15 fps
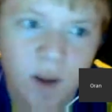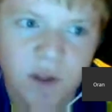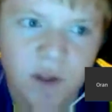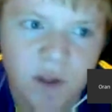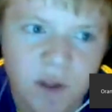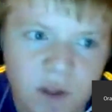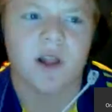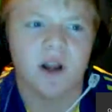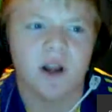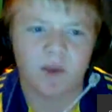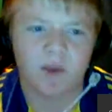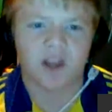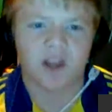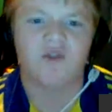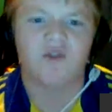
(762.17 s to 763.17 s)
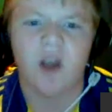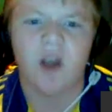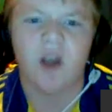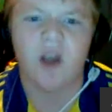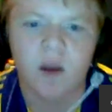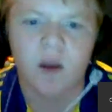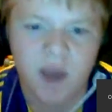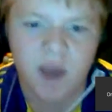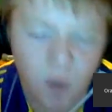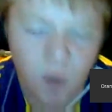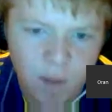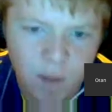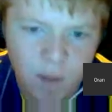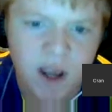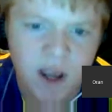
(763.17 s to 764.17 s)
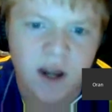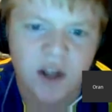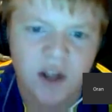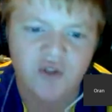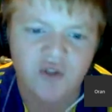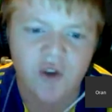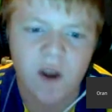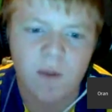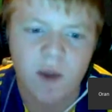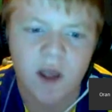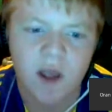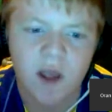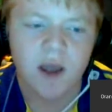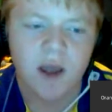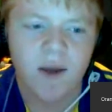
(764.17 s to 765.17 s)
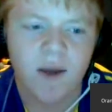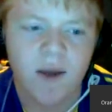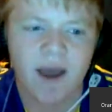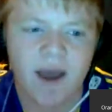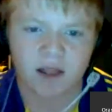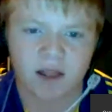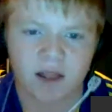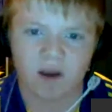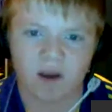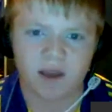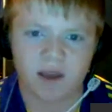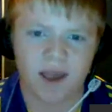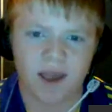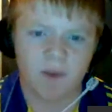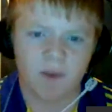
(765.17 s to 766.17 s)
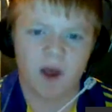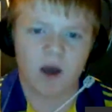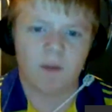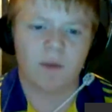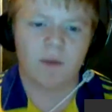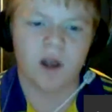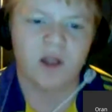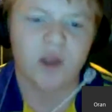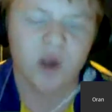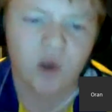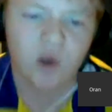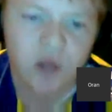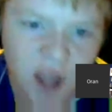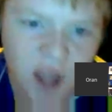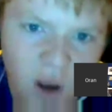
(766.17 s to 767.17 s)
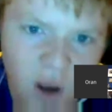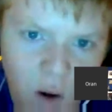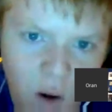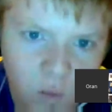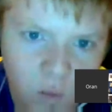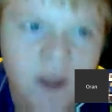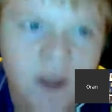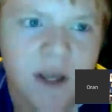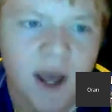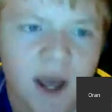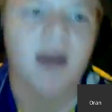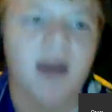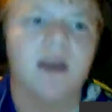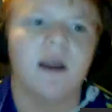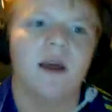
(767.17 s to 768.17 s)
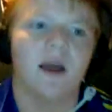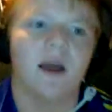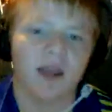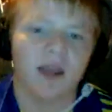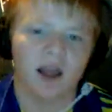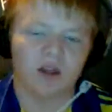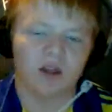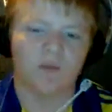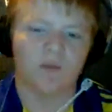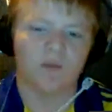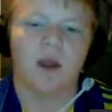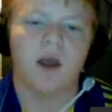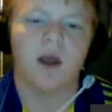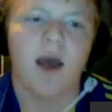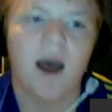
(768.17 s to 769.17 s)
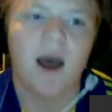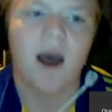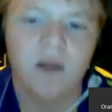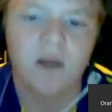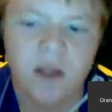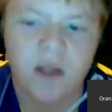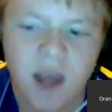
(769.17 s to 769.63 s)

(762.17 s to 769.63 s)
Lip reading: It will be an extremely tight game, but I do think we can get something out of this game.